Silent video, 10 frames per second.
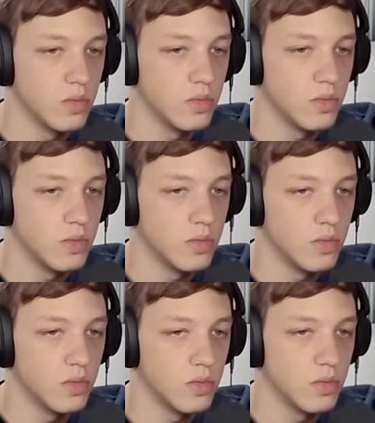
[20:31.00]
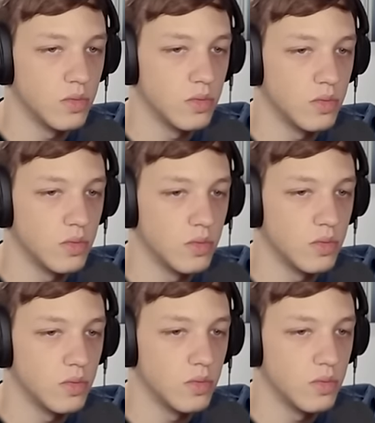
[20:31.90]

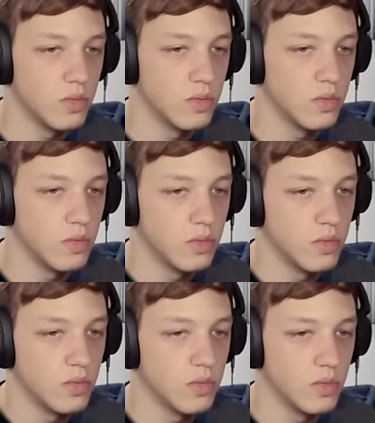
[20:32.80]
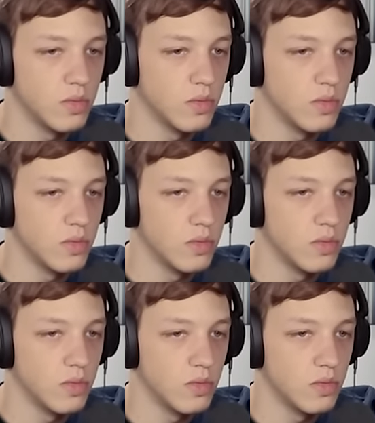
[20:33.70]

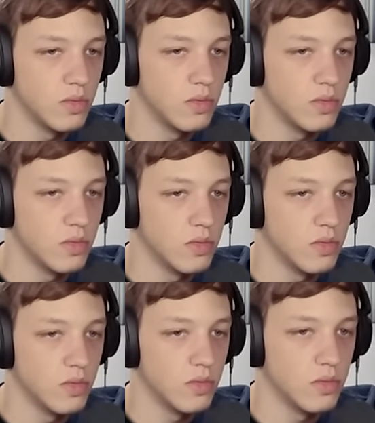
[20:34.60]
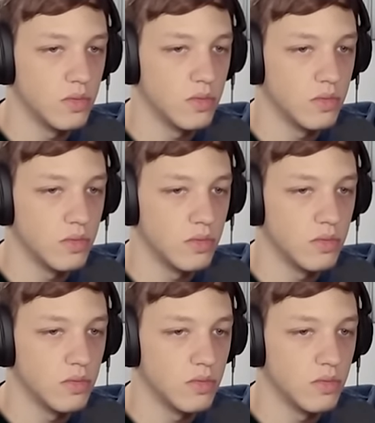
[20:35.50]
(silent)